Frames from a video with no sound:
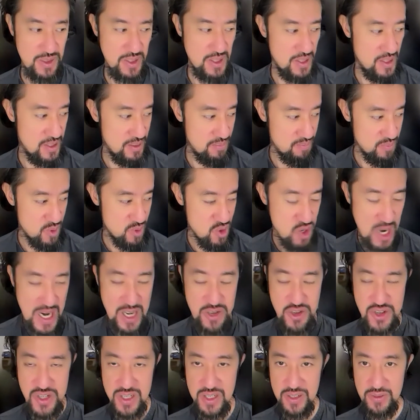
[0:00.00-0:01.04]
The
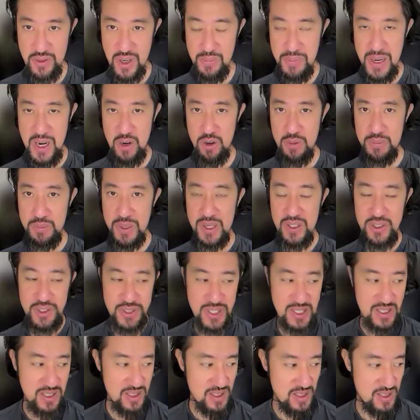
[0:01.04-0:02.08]
Tragedy of Great Power
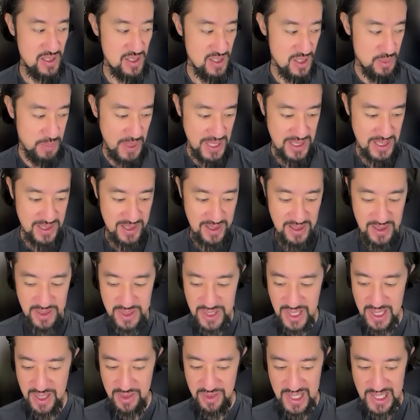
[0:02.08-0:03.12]
Politics, is basically
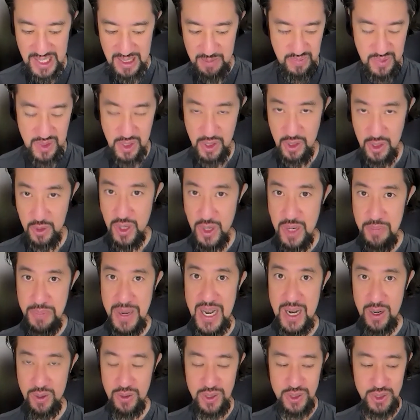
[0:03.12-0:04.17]
saying that there are great
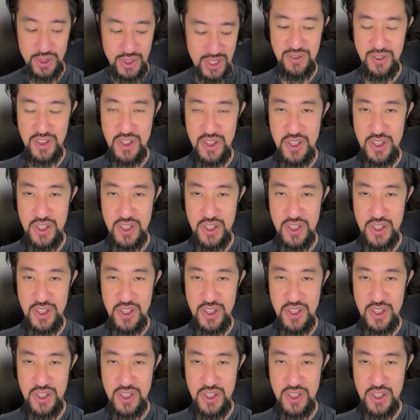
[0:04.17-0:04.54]
powers.